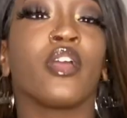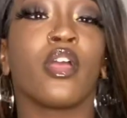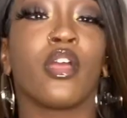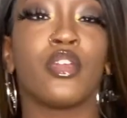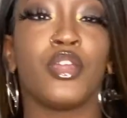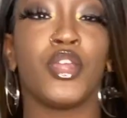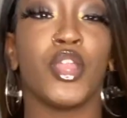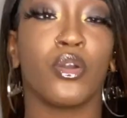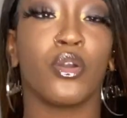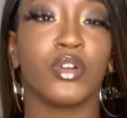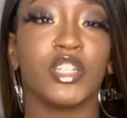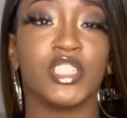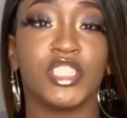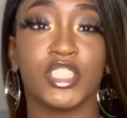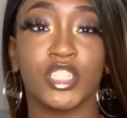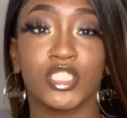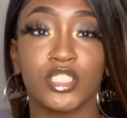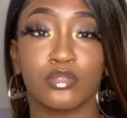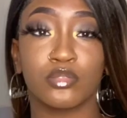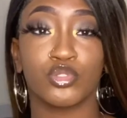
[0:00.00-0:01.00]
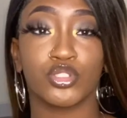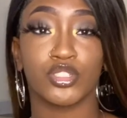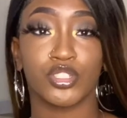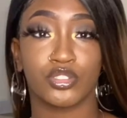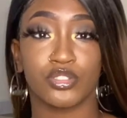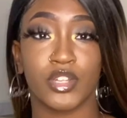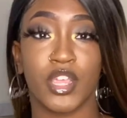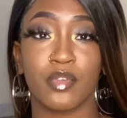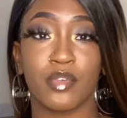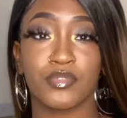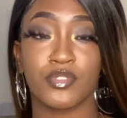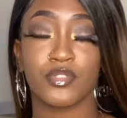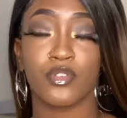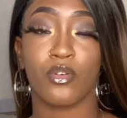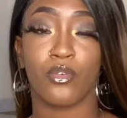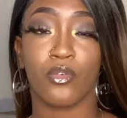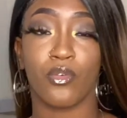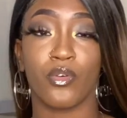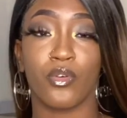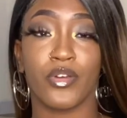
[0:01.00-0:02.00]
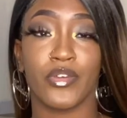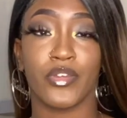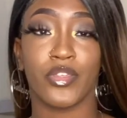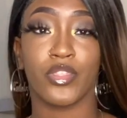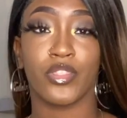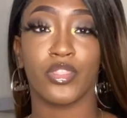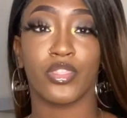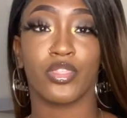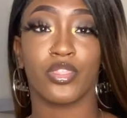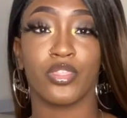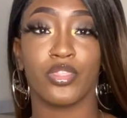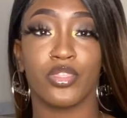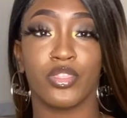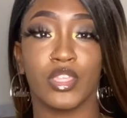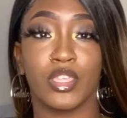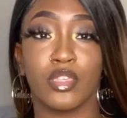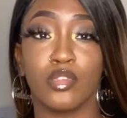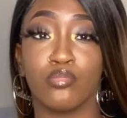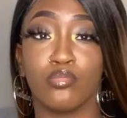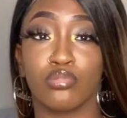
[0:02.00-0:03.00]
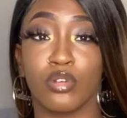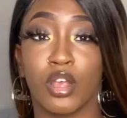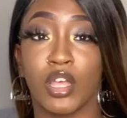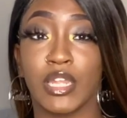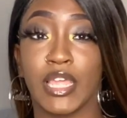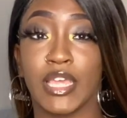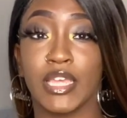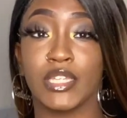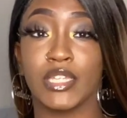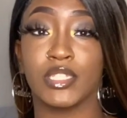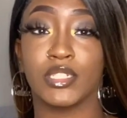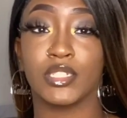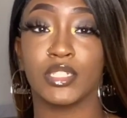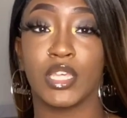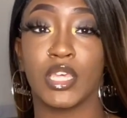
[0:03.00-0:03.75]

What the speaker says: no adjustable straps on the bralette,